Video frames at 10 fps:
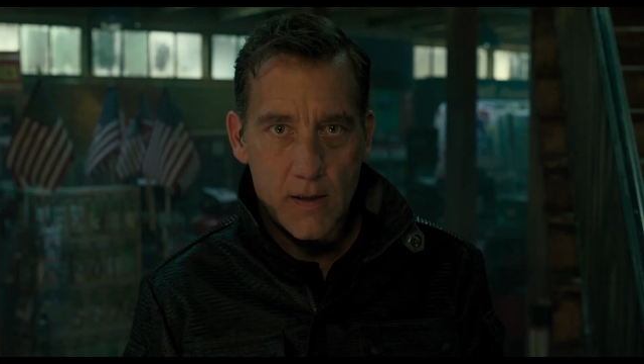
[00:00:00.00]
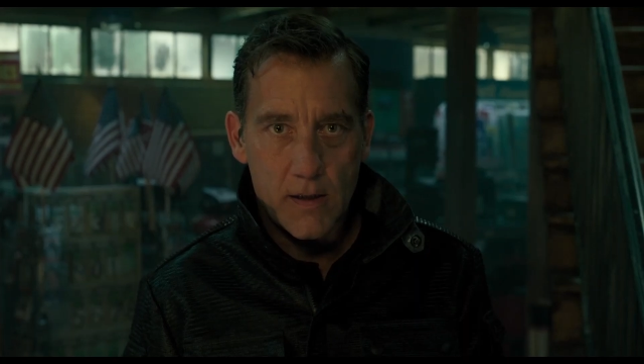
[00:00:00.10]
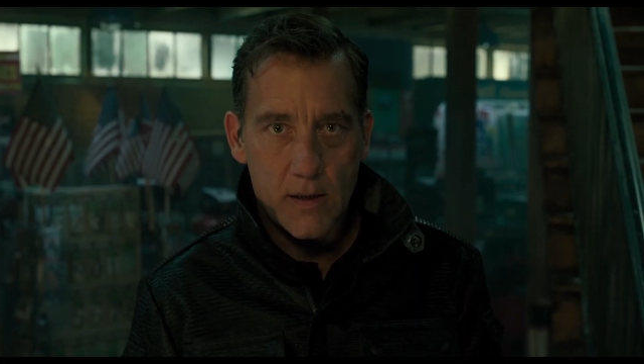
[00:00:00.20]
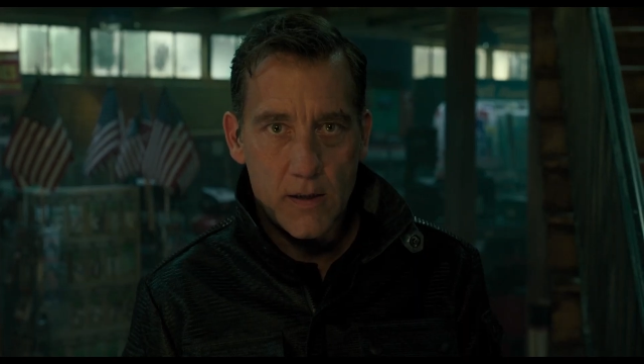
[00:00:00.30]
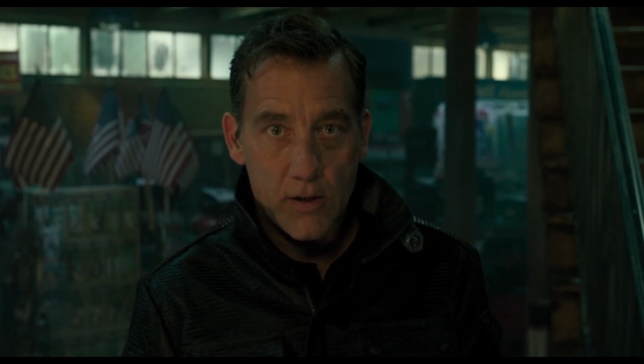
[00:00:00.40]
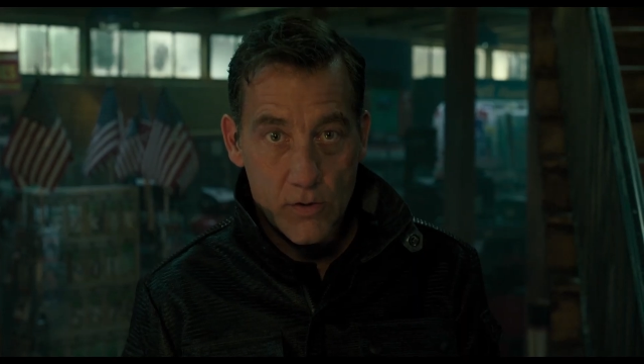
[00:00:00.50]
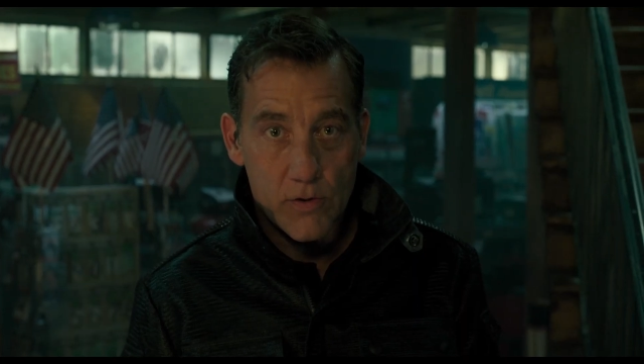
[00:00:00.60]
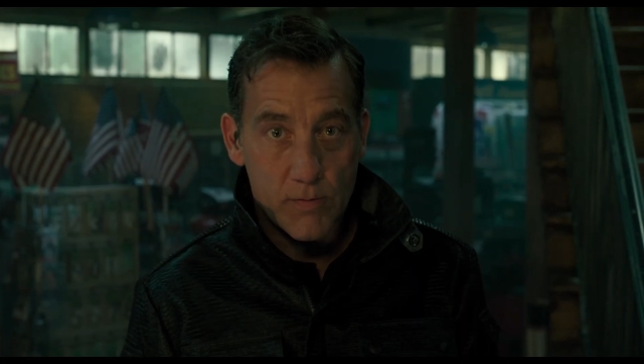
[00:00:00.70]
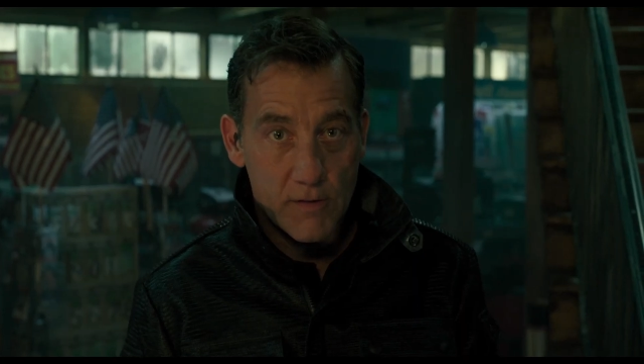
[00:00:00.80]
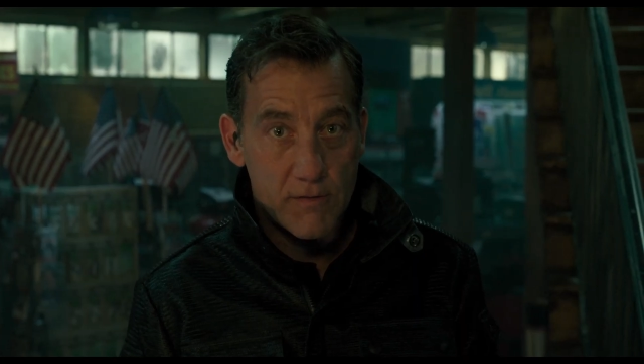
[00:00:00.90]
talking
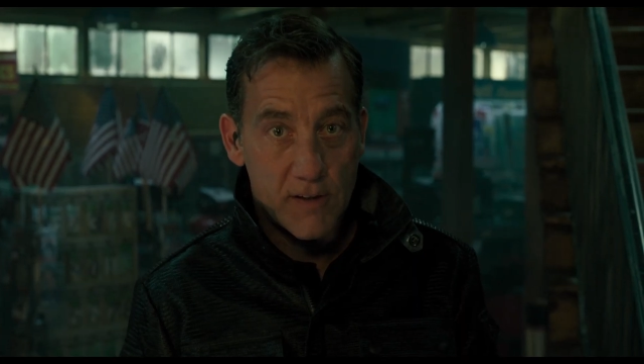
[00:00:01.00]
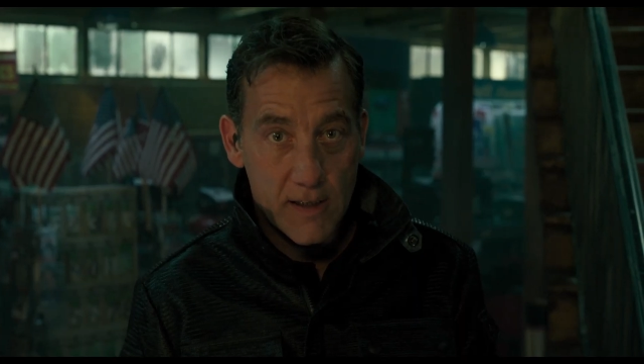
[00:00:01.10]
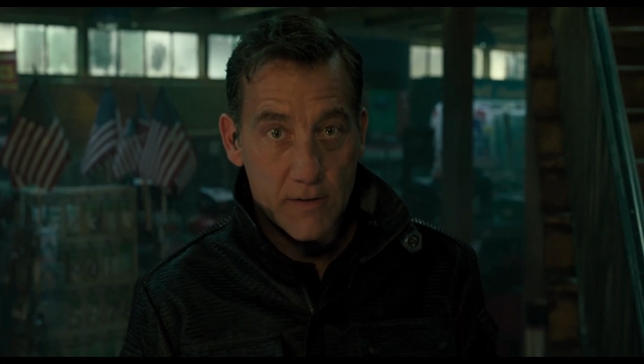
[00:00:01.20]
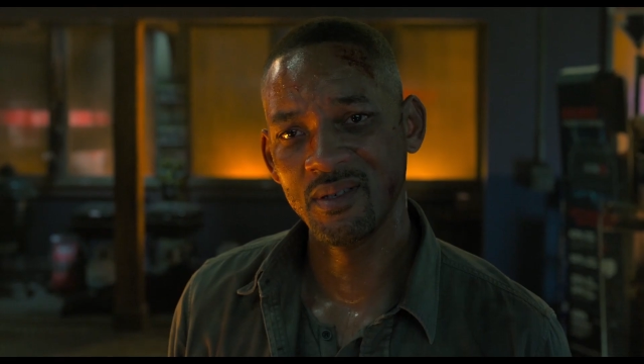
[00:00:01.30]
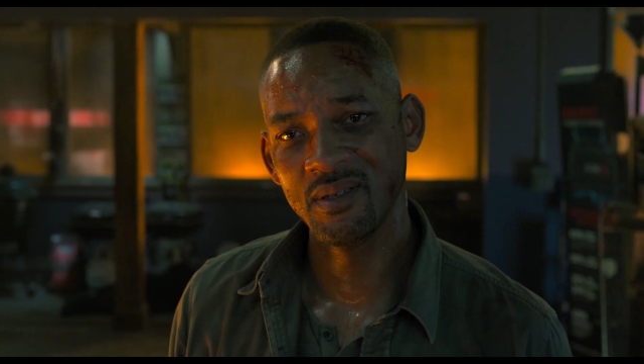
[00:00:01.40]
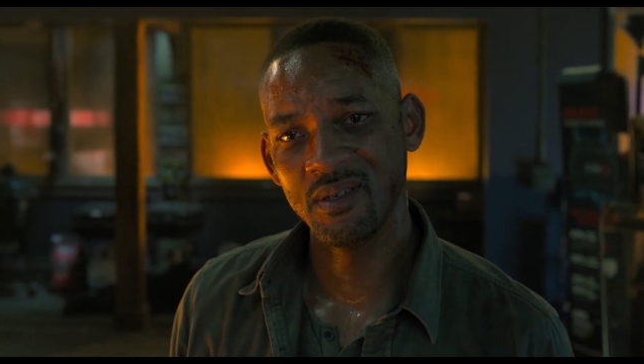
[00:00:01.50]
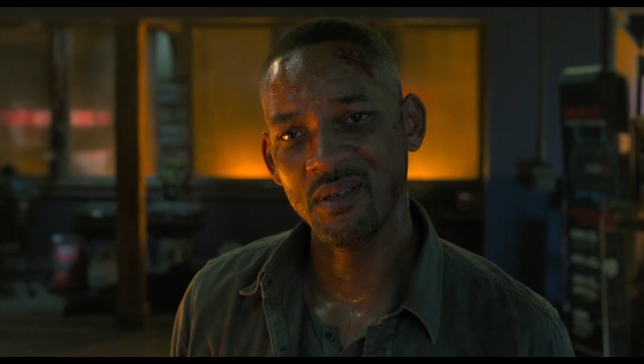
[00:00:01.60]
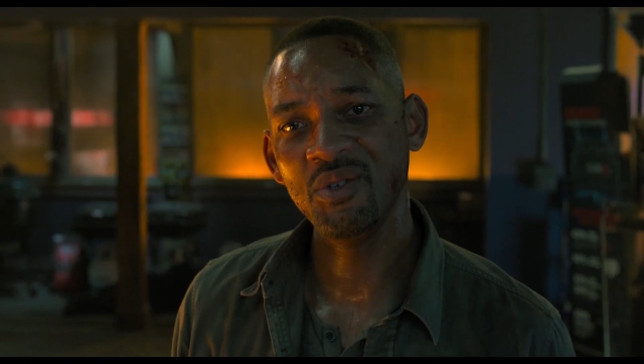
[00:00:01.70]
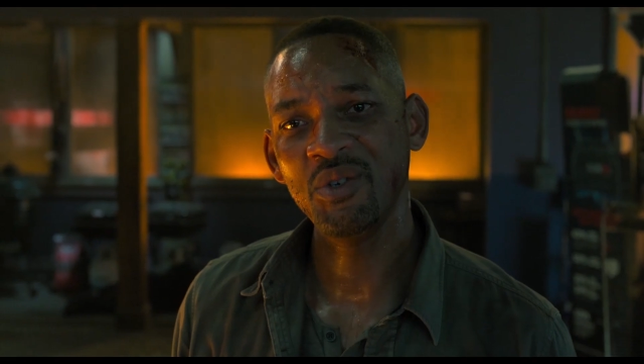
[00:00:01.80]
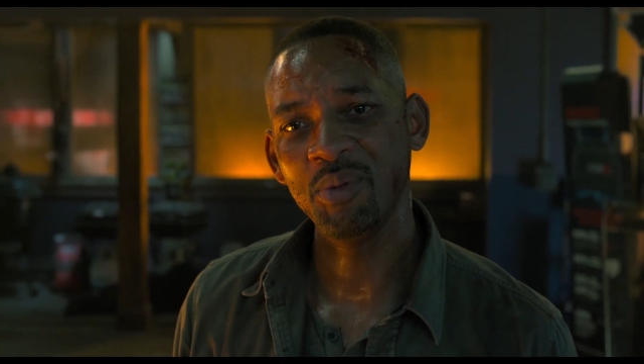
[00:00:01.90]
about who they are
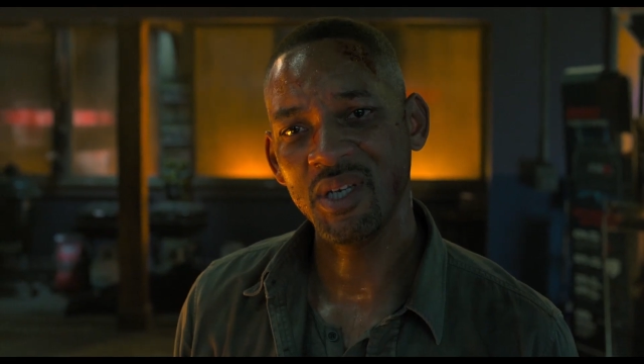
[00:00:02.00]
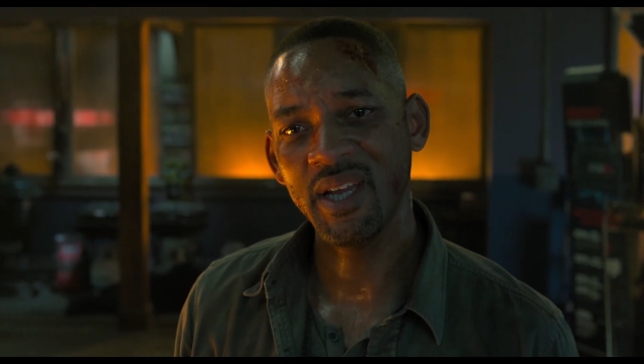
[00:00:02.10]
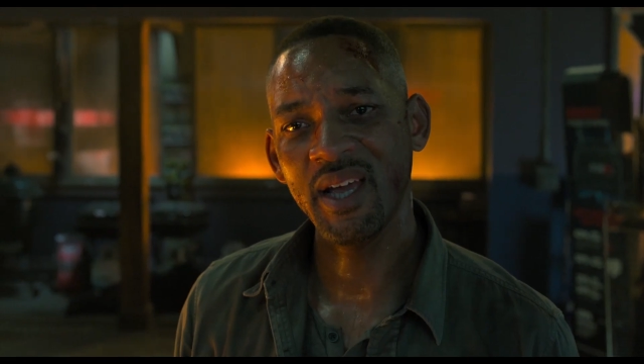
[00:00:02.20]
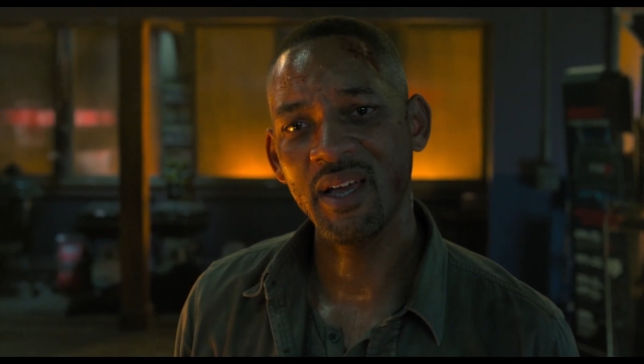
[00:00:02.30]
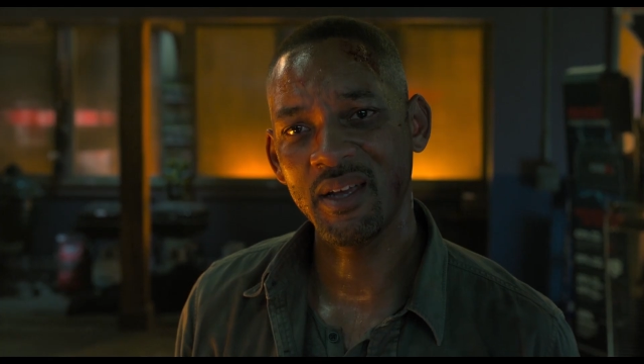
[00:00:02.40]
and what they can